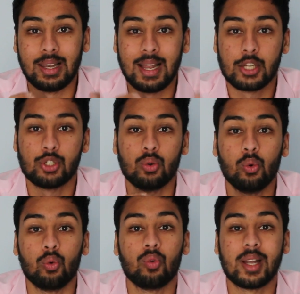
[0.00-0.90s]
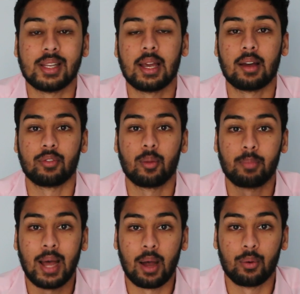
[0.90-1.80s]
unless you already have the
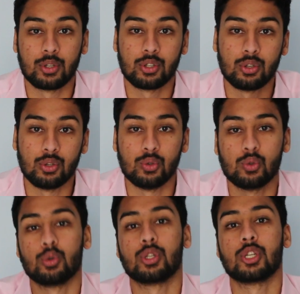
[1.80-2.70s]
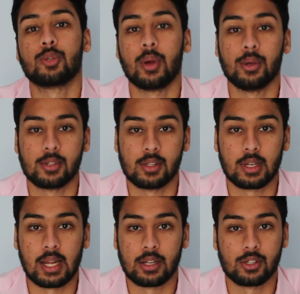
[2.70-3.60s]
power to use or dispose of
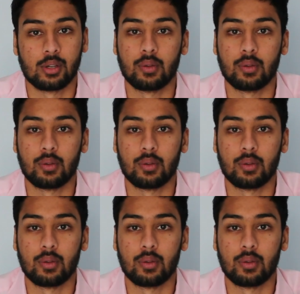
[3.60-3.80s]
the land.